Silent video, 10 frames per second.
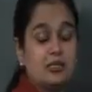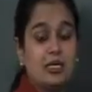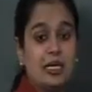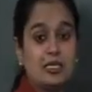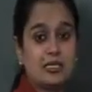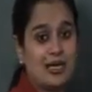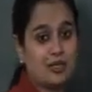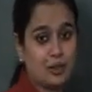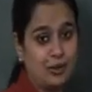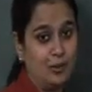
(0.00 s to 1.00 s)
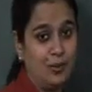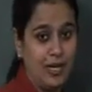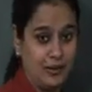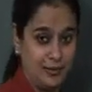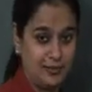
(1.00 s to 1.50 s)
in asexual
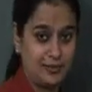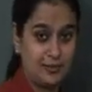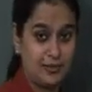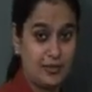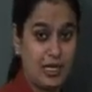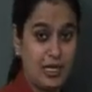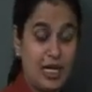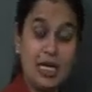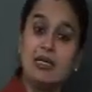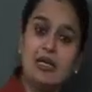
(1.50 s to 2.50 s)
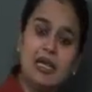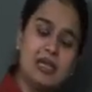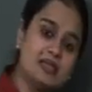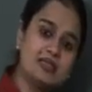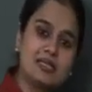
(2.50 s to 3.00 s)
one. In
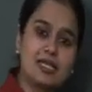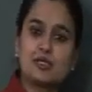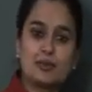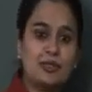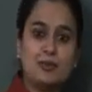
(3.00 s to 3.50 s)
asexual